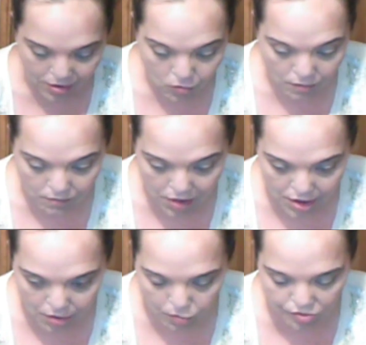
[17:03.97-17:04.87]
And doing
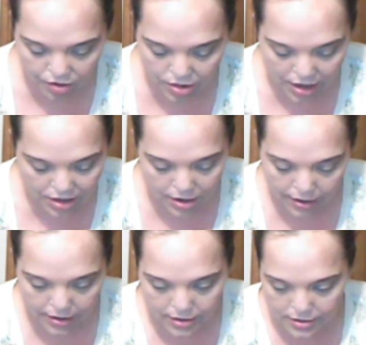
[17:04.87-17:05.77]
videos,
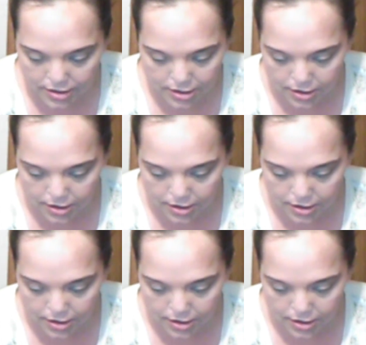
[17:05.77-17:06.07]
that's like